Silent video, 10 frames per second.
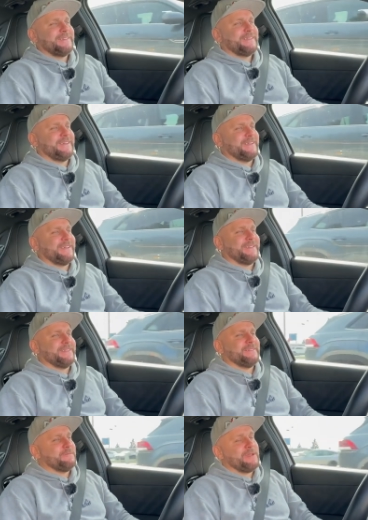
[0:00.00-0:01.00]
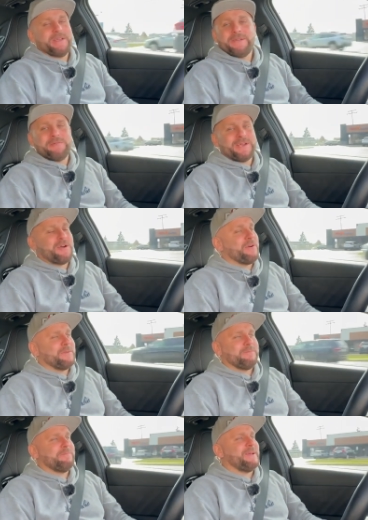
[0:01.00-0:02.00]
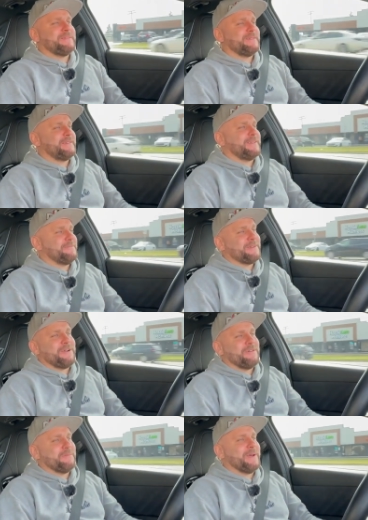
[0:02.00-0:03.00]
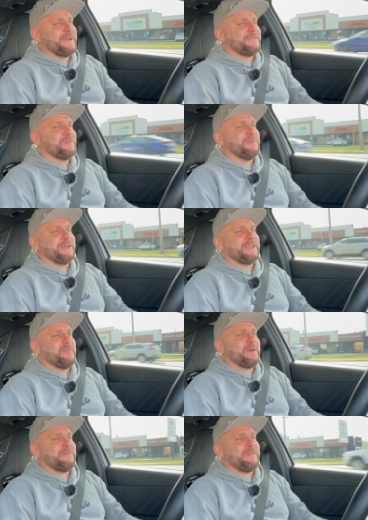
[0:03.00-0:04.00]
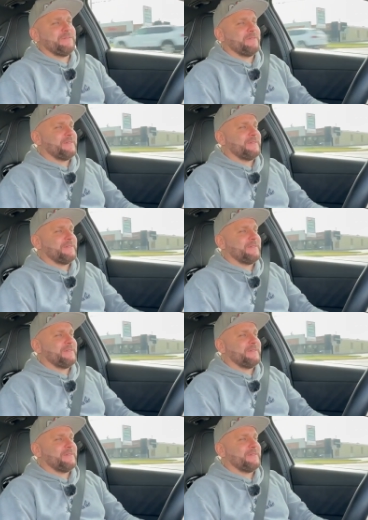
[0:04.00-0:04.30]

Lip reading: And we going back to picking up every